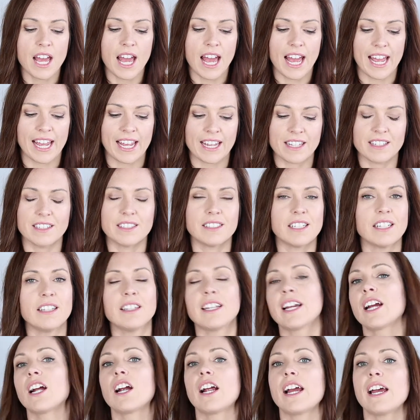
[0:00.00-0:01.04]
and sitting
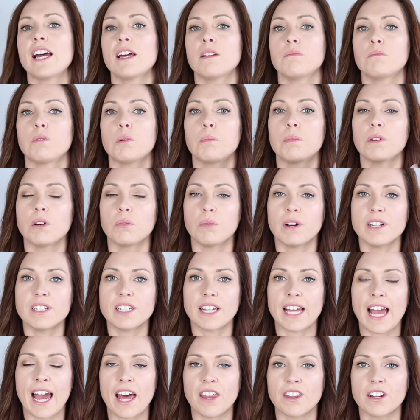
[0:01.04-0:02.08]
there, and we'll put one
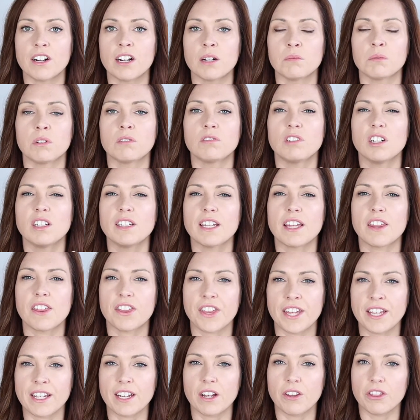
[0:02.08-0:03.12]
together and we'll really
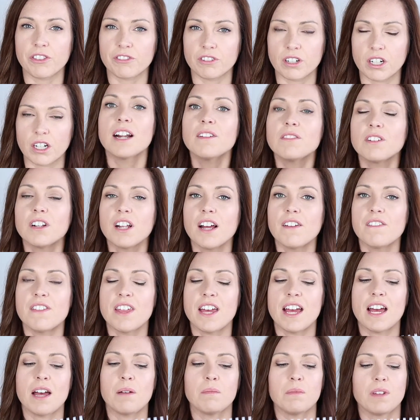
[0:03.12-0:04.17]
think it through. Several of
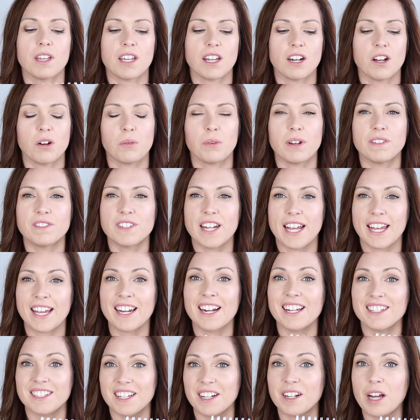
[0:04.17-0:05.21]
them, you know, it's taken
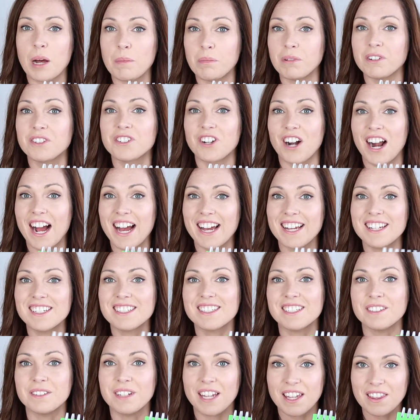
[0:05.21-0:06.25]
us a couple tries
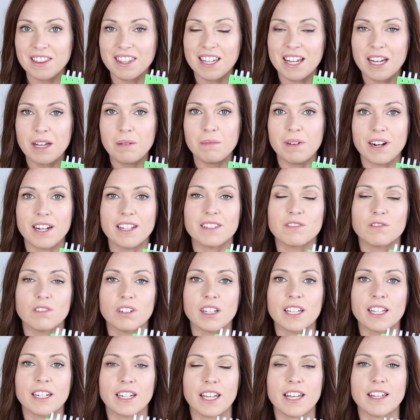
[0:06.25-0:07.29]
to get them, and it's
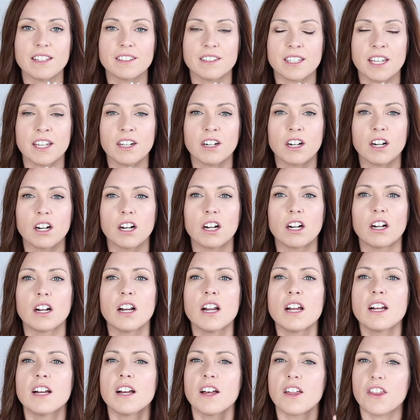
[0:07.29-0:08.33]
really neat seeing her
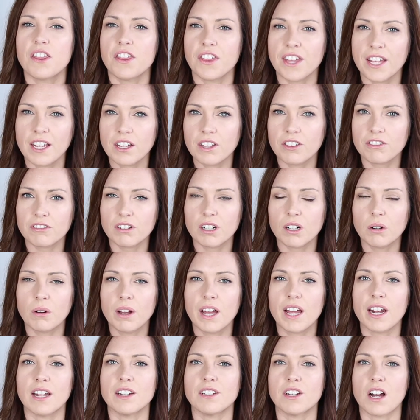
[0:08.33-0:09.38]
think through
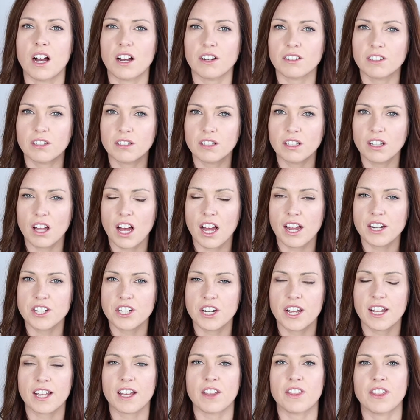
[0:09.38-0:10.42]
it and talk through the
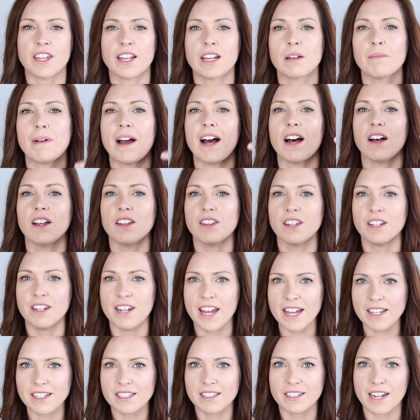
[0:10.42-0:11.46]
logic and think about the
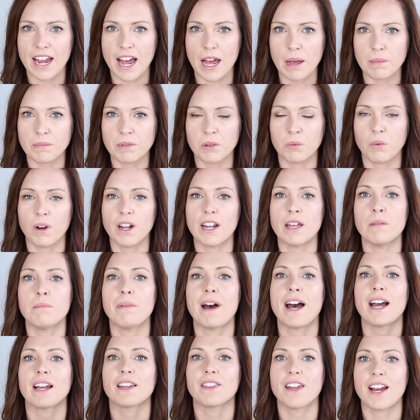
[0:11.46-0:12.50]
next step and what
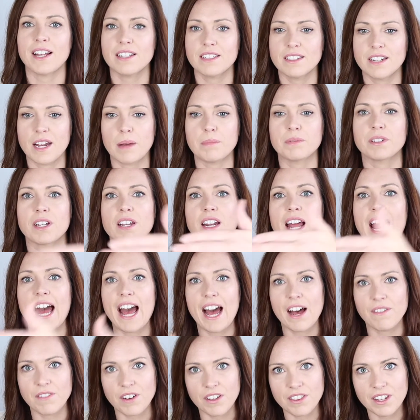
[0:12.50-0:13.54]
impact that step's going to
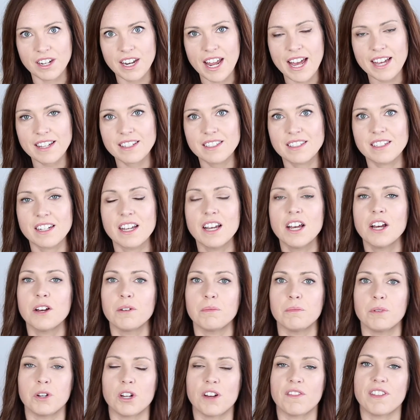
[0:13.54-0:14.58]
have on the next
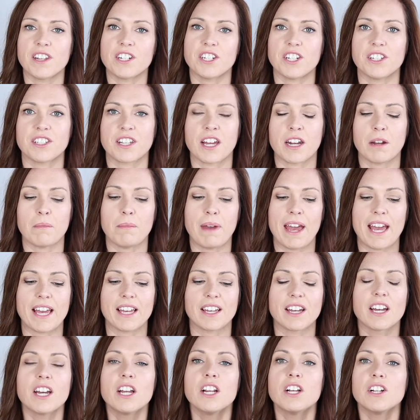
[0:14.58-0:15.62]
move that she's going to
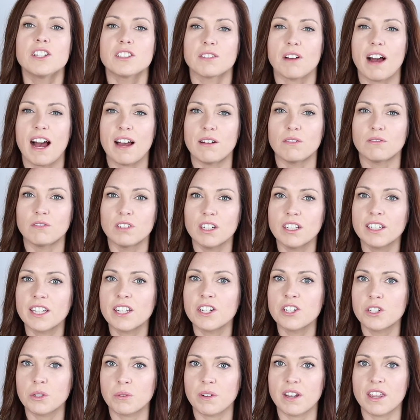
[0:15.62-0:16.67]
make. So I really
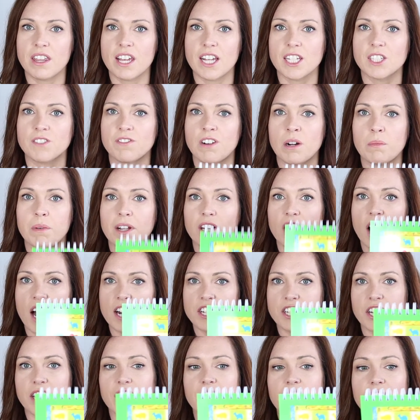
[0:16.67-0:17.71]
enjoy this from a
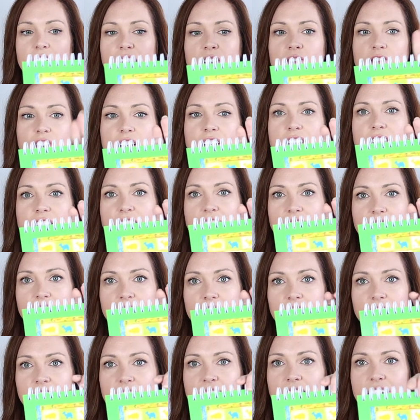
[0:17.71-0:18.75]
logic and
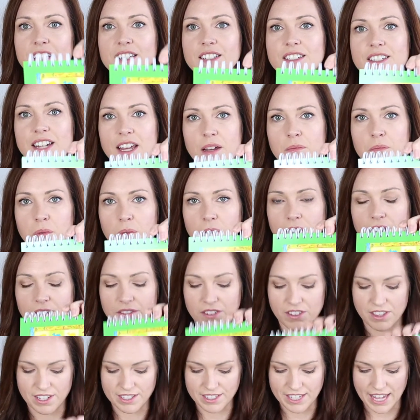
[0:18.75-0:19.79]
reasoning standpoint
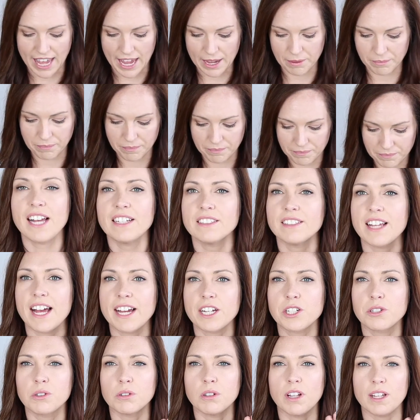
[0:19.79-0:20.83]
for this game. Last
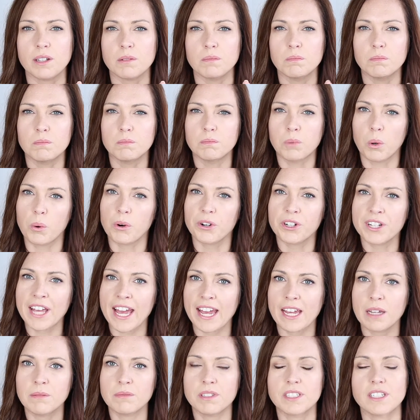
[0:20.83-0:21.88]
actual like board
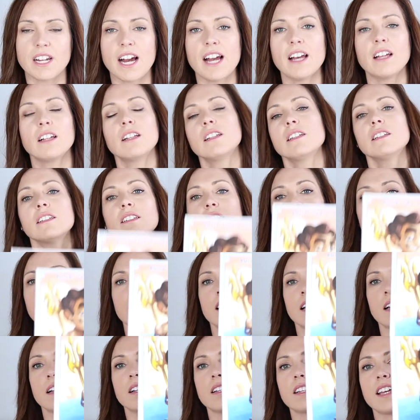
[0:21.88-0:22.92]
game style
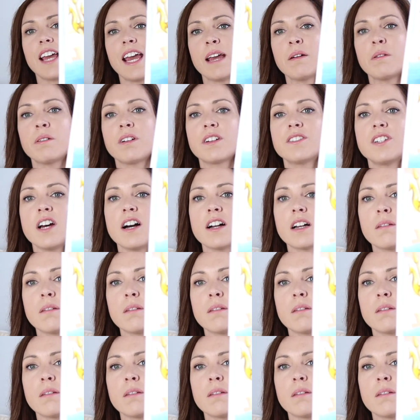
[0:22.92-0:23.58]
game I'm going to talk